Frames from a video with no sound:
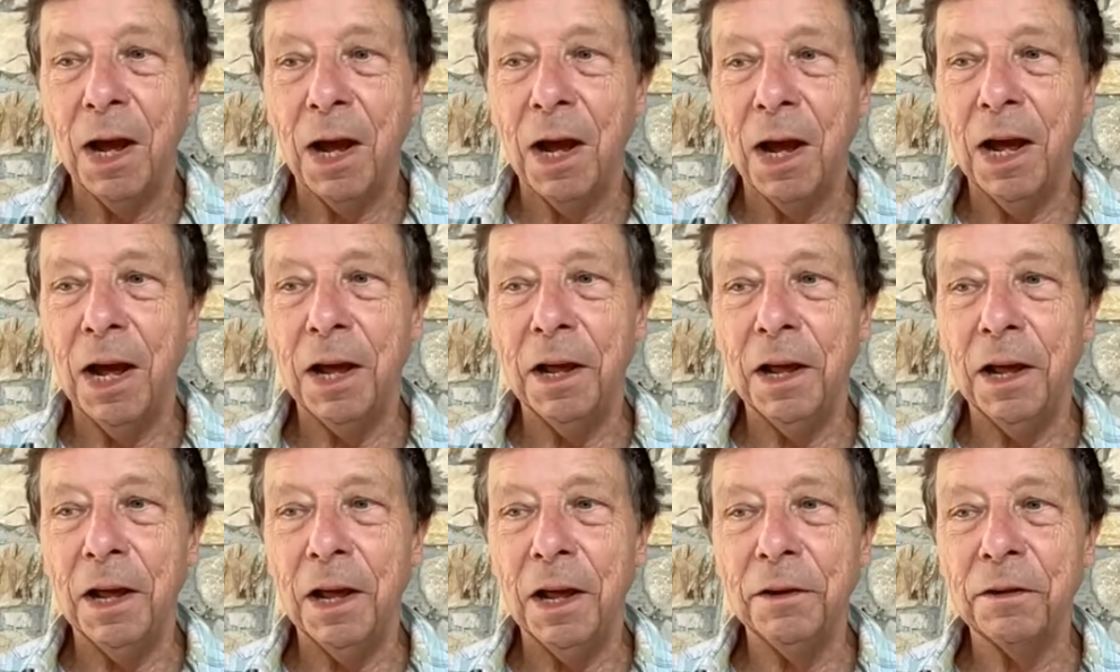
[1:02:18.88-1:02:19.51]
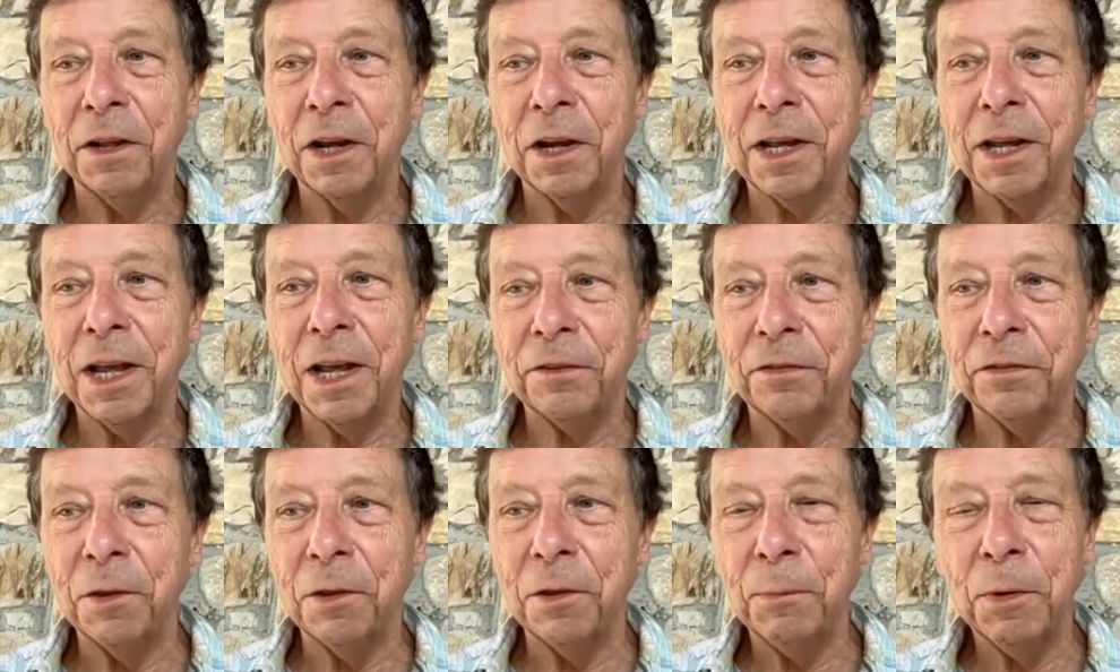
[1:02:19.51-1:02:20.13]
And that
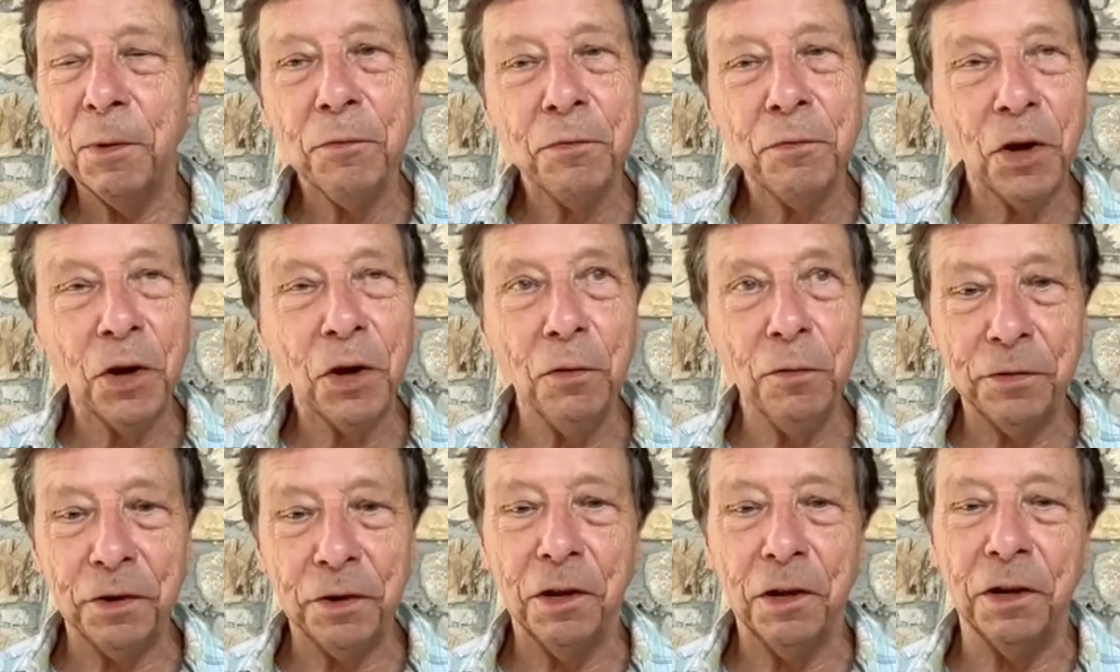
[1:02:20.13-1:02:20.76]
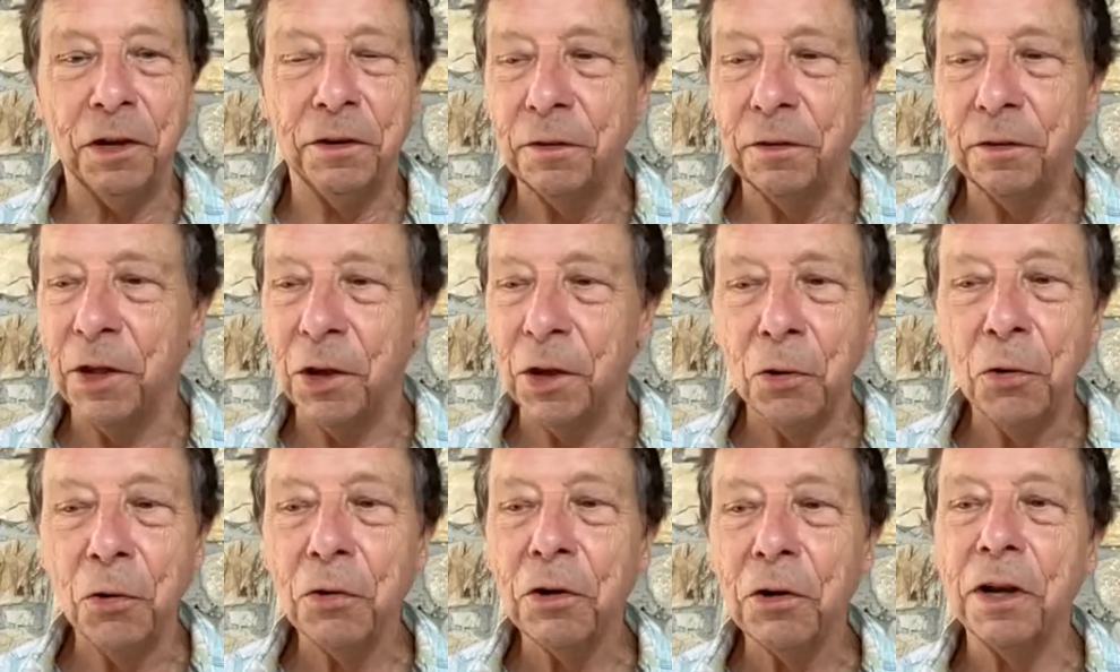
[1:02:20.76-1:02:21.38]
gets them involved, and the
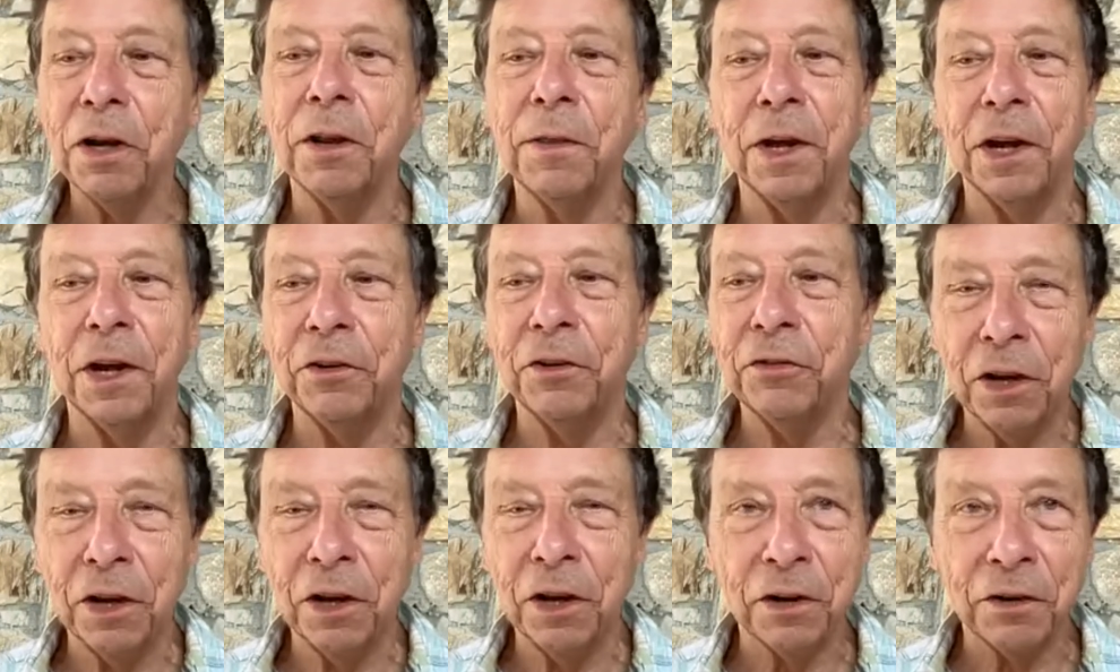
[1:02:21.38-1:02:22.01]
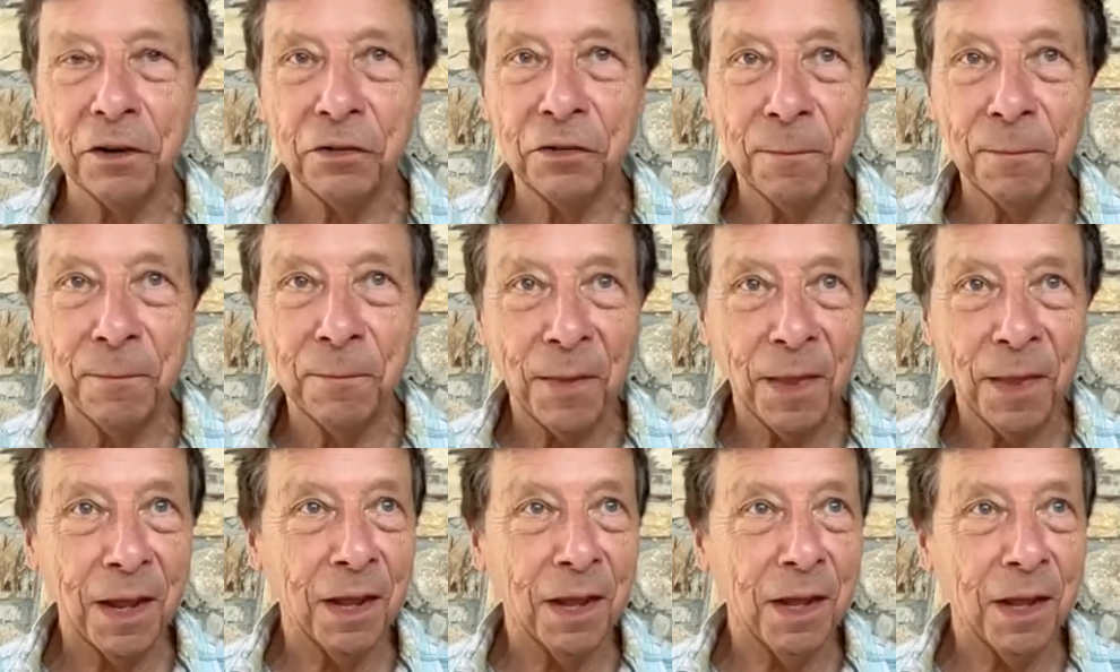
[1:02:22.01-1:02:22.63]
organ in their church
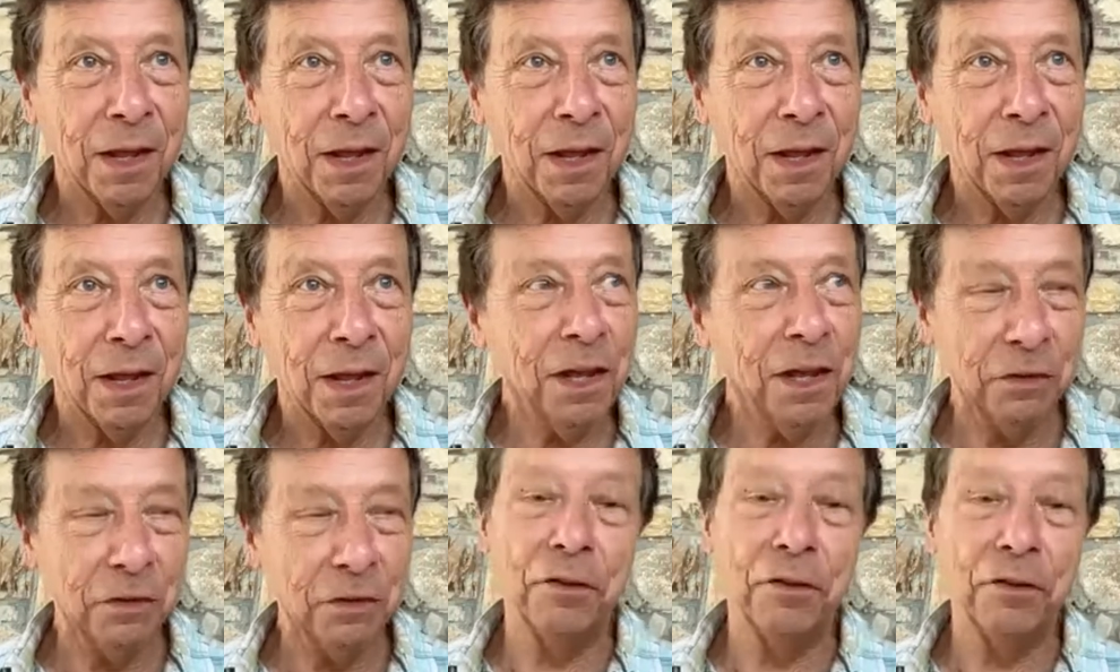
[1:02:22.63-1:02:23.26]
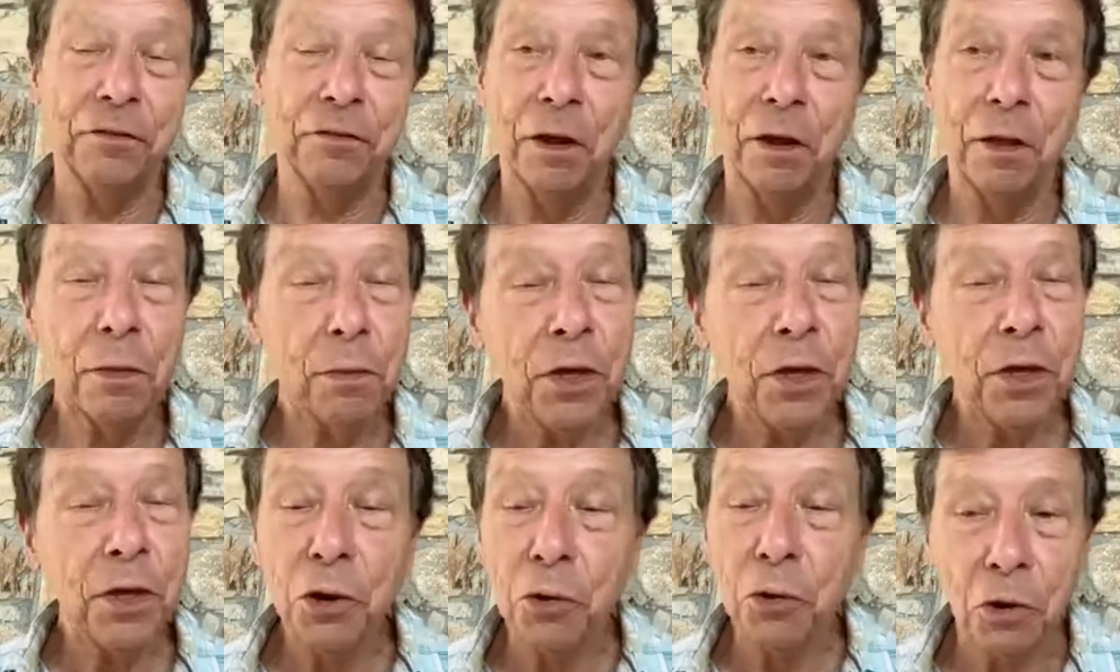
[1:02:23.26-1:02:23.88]
isn't just
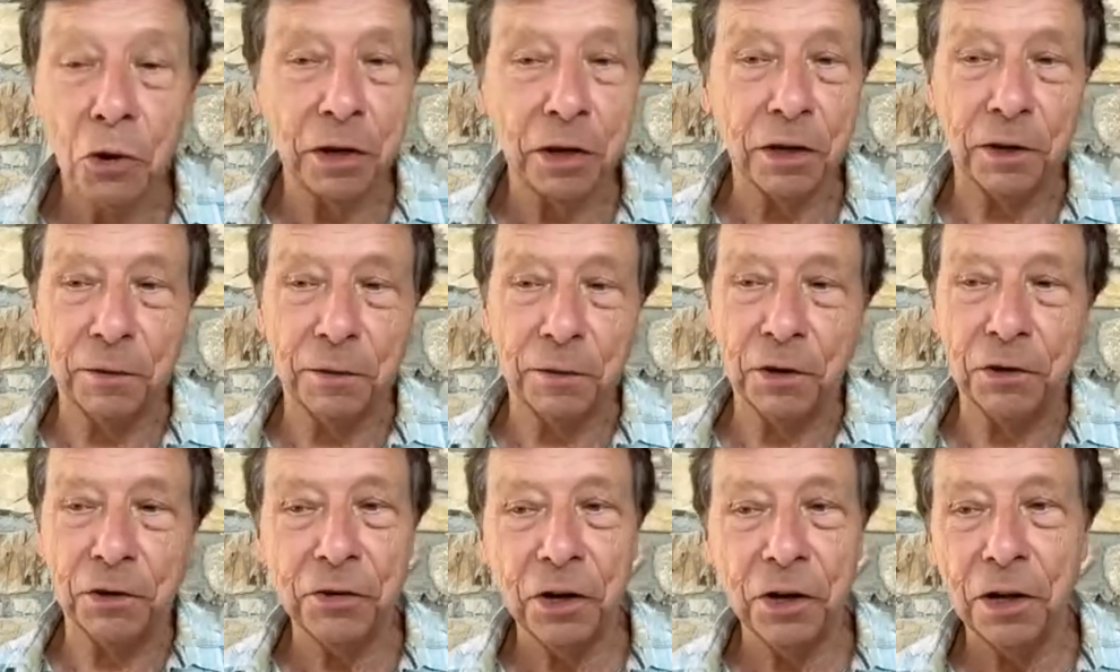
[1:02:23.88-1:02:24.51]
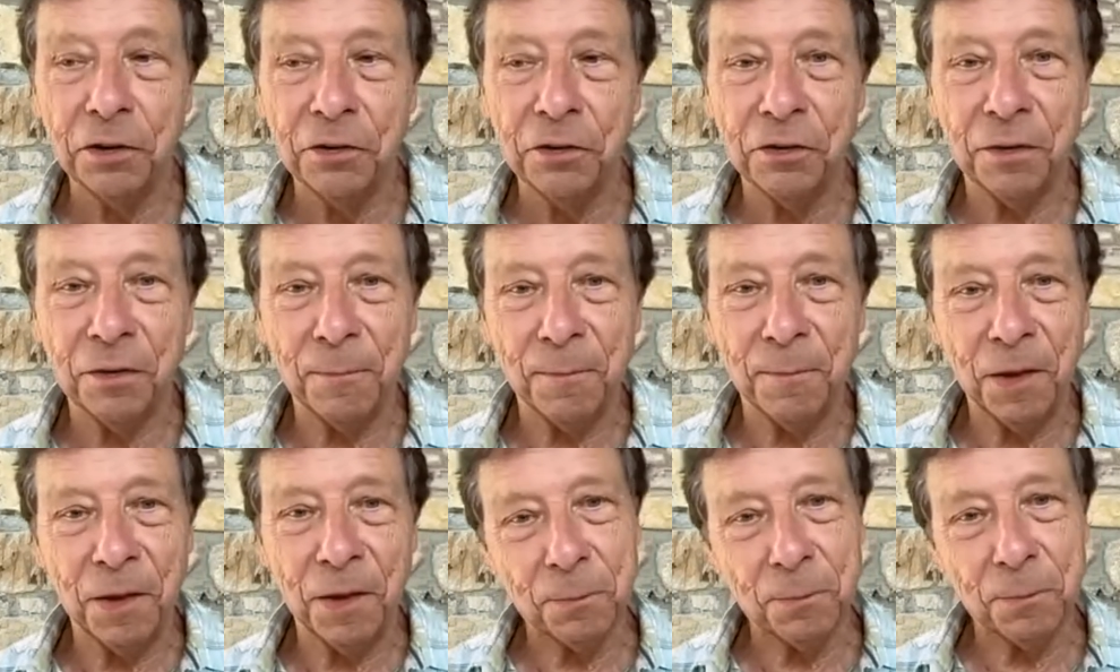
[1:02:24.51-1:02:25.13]
the organ in the church,
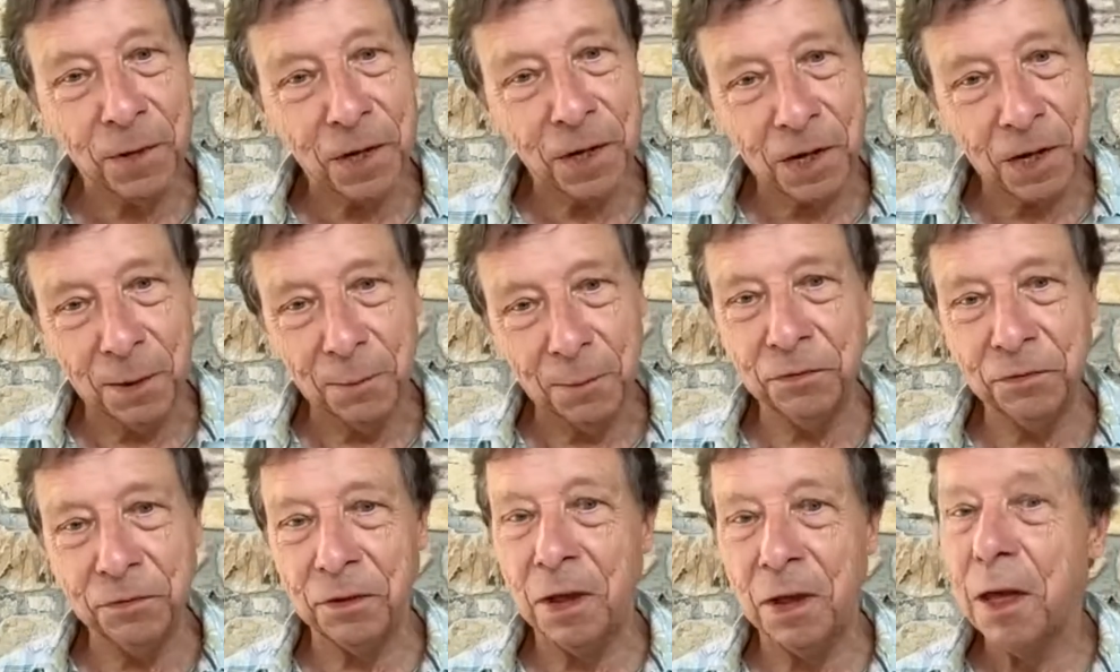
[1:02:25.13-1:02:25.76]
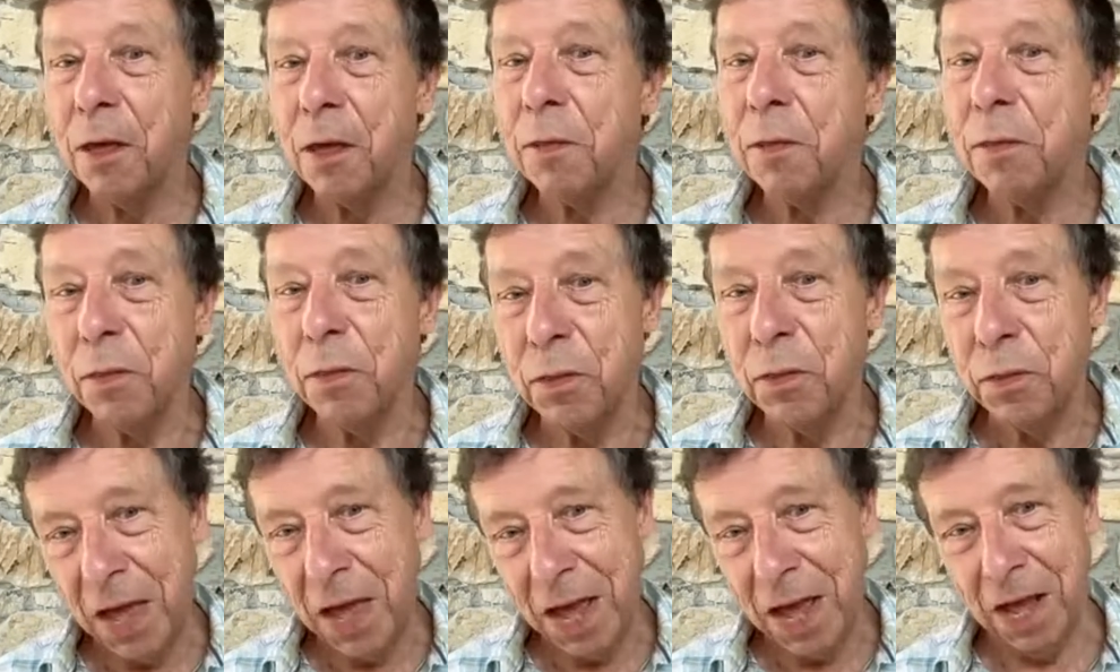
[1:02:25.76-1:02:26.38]
it becomes
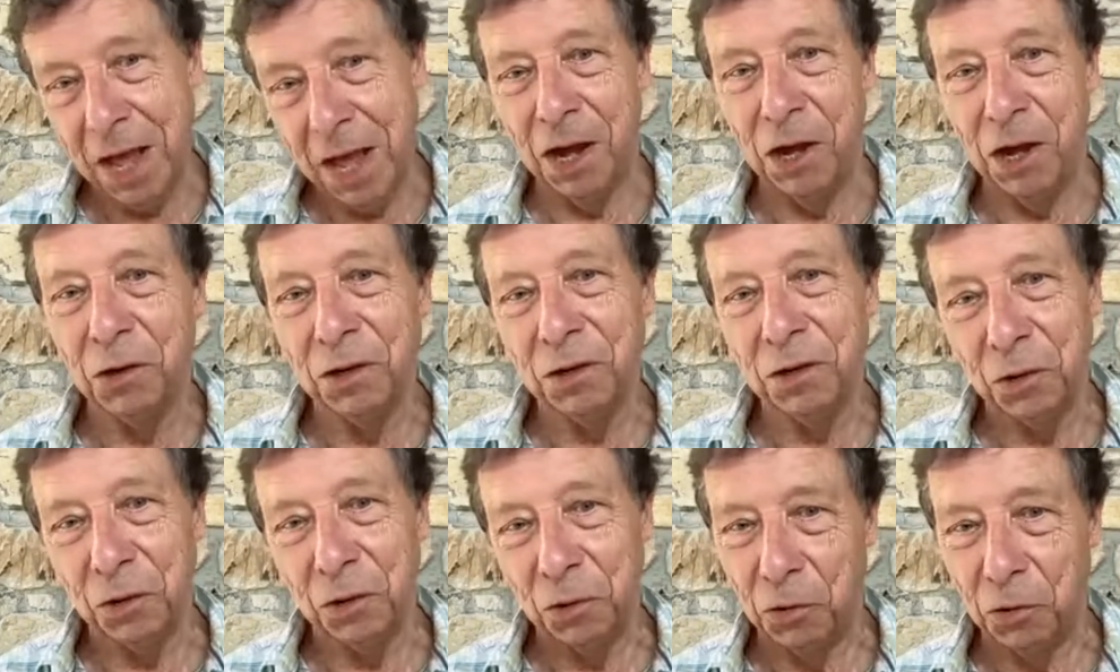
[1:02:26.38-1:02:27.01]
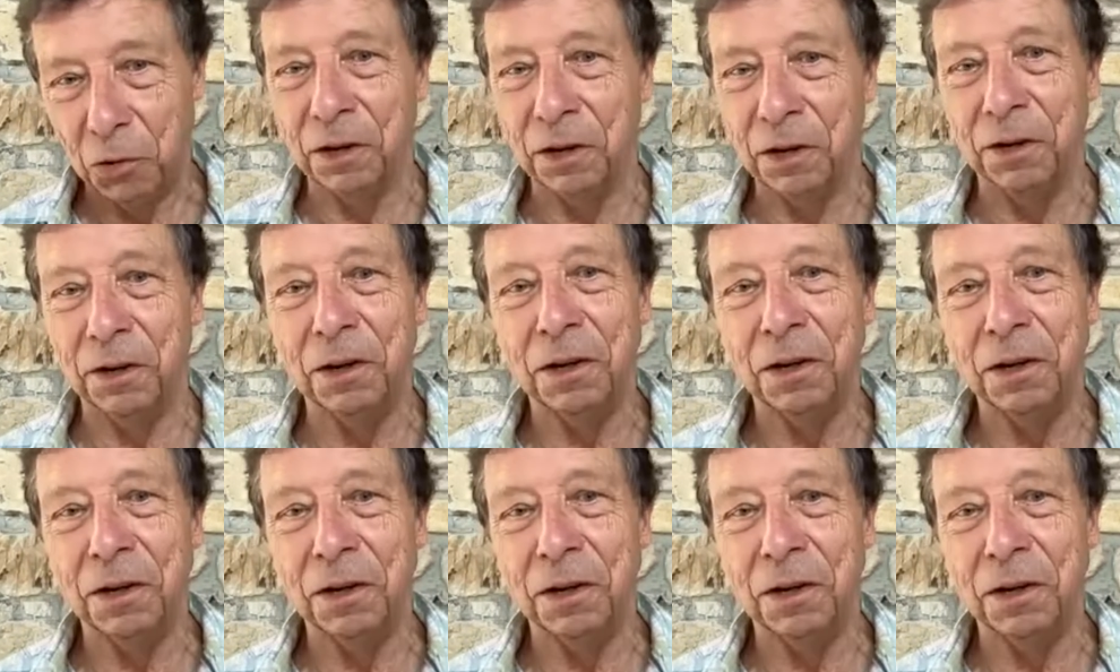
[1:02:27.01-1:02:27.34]
their organ.